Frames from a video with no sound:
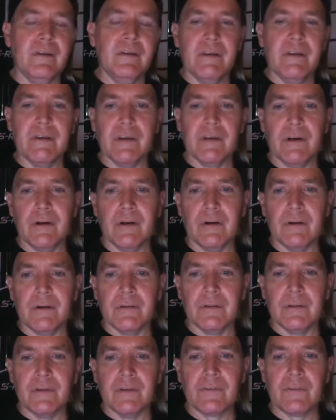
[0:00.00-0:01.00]
you
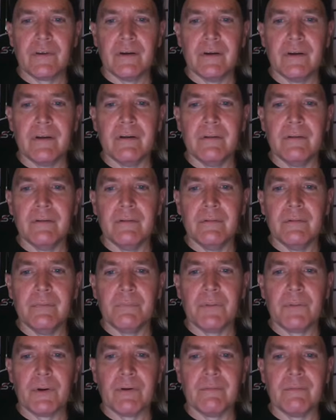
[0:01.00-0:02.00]
know, the son
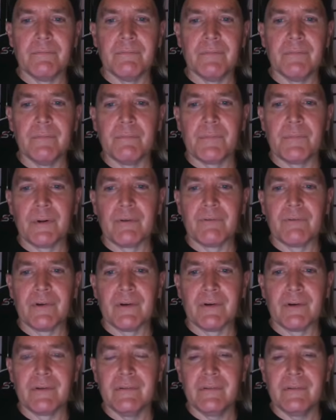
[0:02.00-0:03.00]
Bern
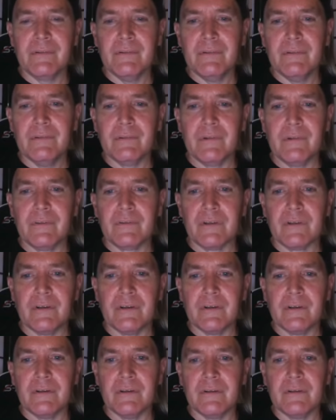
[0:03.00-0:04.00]
Bernward was
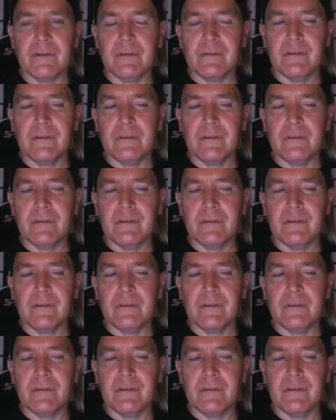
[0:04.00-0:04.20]
uh